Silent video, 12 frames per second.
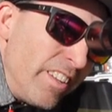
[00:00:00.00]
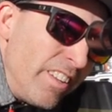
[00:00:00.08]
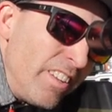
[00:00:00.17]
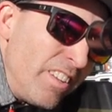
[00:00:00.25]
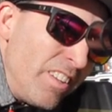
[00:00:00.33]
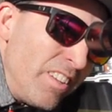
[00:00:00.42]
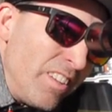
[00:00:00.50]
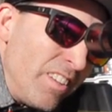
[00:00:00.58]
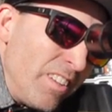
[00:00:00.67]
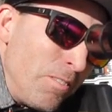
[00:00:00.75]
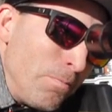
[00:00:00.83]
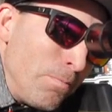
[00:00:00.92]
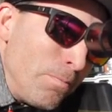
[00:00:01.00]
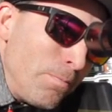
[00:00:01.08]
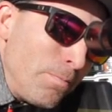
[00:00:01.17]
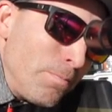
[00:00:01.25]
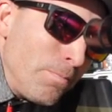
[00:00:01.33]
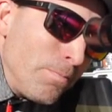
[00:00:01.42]

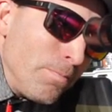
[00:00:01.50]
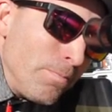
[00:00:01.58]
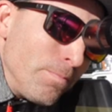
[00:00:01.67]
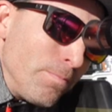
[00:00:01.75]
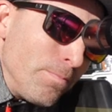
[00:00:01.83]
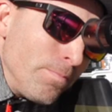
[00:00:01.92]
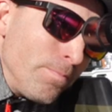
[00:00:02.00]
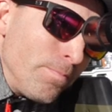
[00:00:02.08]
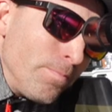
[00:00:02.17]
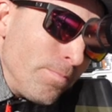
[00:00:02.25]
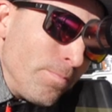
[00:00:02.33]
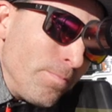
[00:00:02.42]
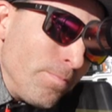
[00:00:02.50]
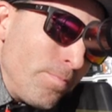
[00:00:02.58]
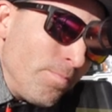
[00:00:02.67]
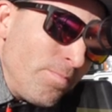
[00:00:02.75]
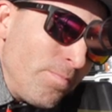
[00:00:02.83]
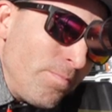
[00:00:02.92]

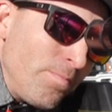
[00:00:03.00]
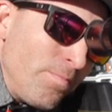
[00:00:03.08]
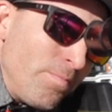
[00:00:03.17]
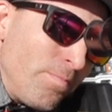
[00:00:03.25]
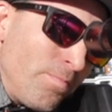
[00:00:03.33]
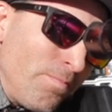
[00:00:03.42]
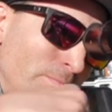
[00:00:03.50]
No one is speaking in this clip.